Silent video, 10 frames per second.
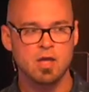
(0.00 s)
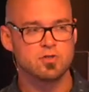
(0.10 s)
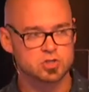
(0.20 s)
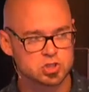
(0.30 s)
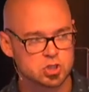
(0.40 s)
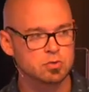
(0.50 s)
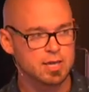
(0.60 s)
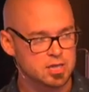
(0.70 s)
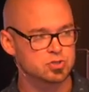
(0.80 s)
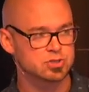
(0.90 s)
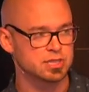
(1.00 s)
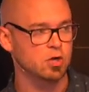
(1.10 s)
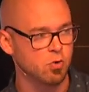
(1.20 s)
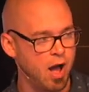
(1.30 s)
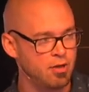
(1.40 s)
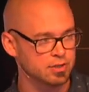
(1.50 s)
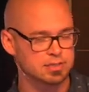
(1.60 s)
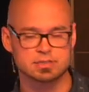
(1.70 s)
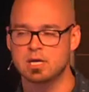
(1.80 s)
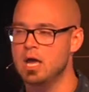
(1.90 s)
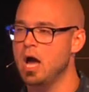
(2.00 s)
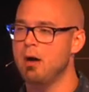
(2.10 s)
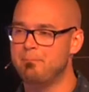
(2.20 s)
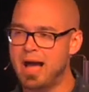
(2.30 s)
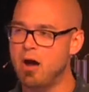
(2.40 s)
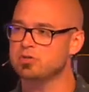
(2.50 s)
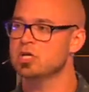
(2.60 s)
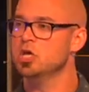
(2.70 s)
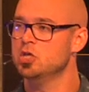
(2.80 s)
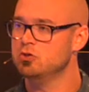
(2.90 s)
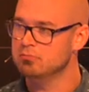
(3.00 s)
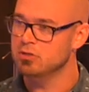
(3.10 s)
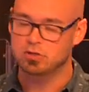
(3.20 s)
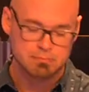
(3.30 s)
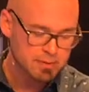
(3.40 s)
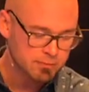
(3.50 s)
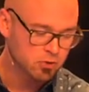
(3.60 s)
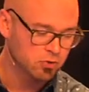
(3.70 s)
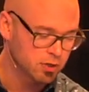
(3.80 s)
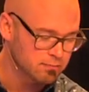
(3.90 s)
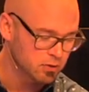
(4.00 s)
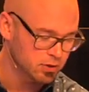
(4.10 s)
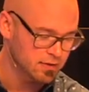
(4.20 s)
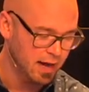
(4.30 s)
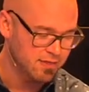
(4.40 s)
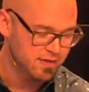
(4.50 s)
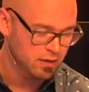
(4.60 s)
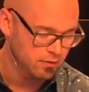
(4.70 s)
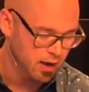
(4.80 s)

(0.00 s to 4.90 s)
there's two interesting qualities about humility, biblical humility, that I think